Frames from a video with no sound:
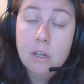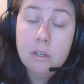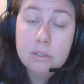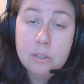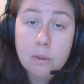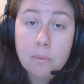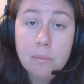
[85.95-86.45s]

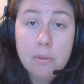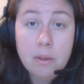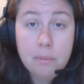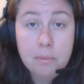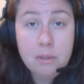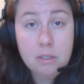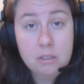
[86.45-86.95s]
So
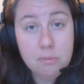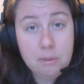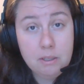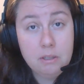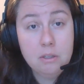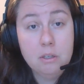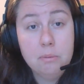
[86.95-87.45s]
let me
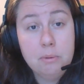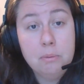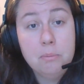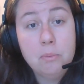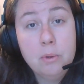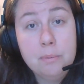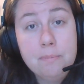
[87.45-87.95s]
explain a little bit
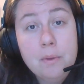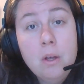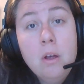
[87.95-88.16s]
more.